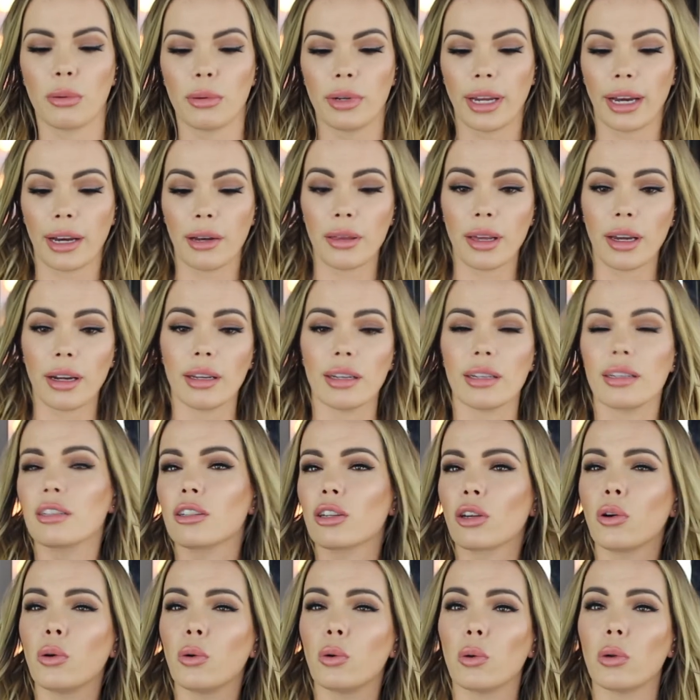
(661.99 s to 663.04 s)
now that it's
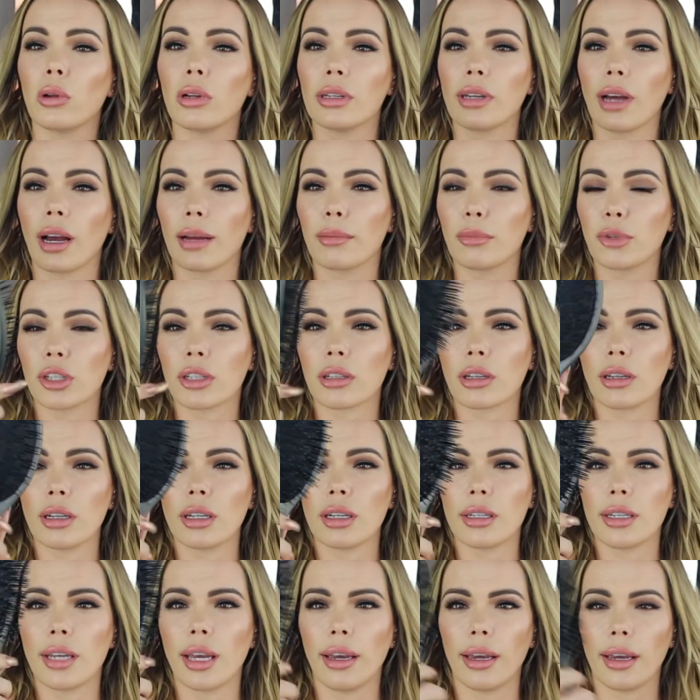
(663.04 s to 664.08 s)
cooled, I'm just
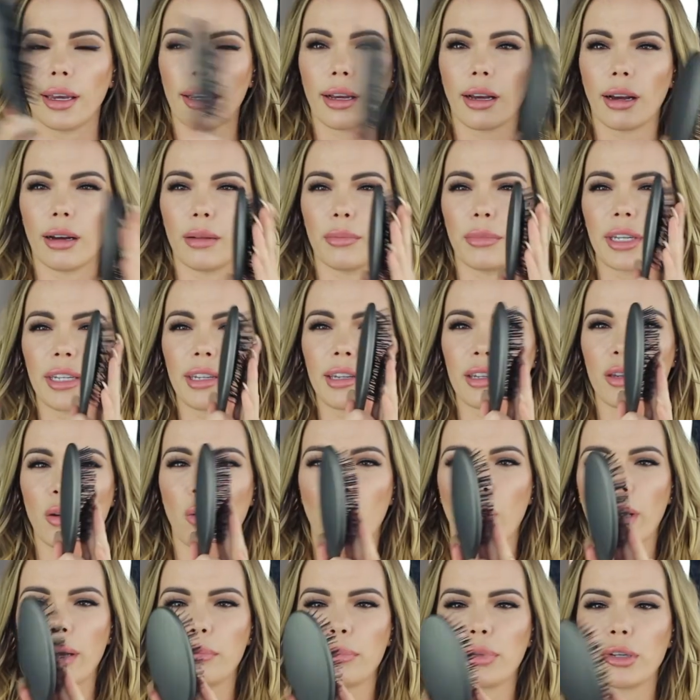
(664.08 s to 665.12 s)
gonna take, this is a
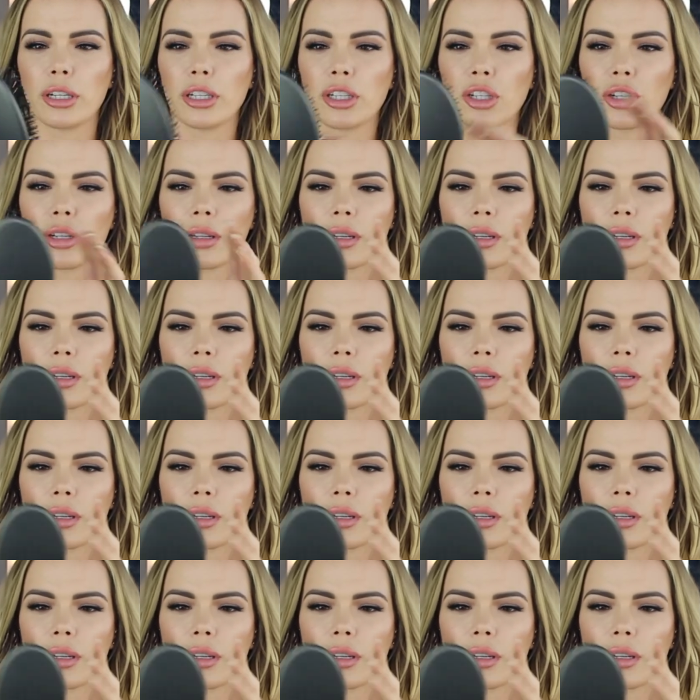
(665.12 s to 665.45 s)
wet brush.